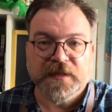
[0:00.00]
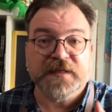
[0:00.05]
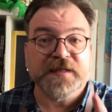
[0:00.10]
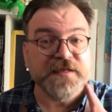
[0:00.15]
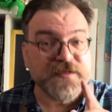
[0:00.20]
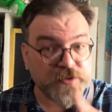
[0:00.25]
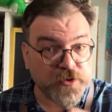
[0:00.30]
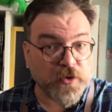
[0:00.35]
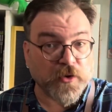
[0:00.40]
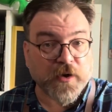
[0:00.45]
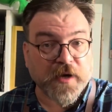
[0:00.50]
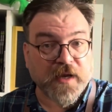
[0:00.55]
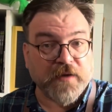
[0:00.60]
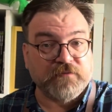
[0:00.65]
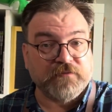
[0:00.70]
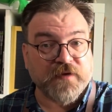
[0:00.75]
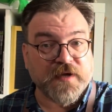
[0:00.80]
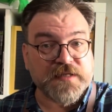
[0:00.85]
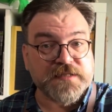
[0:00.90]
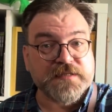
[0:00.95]
It's your
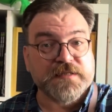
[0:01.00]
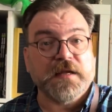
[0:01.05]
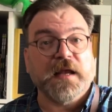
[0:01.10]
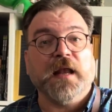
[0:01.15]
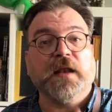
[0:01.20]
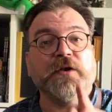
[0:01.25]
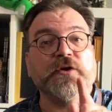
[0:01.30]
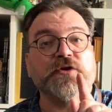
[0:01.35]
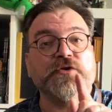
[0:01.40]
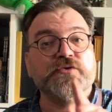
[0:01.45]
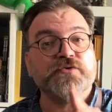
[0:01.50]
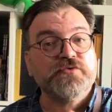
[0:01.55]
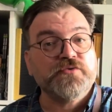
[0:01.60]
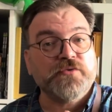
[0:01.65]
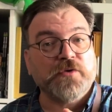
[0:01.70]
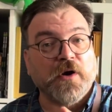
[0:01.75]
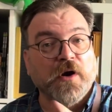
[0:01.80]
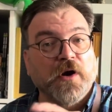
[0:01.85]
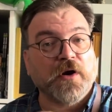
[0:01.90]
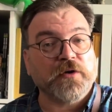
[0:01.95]
canvas and you
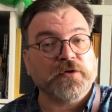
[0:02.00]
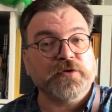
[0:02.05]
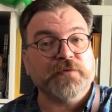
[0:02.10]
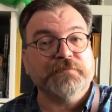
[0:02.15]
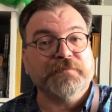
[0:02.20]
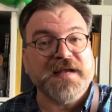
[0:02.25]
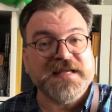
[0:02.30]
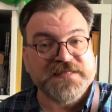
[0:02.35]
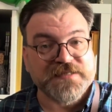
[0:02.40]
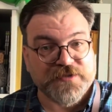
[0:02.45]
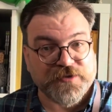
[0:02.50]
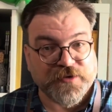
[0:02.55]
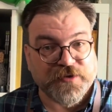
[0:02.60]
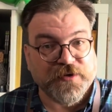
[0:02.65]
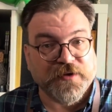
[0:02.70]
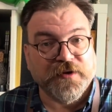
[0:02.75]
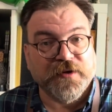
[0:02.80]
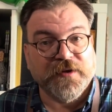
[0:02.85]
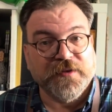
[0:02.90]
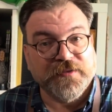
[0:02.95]
are the master
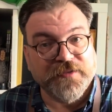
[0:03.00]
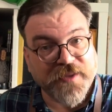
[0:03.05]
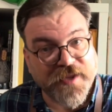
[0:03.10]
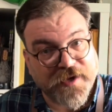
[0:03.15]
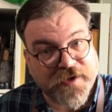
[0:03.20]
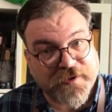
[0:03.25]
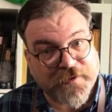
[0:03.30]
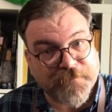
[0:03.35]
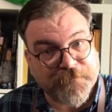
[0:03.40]
there.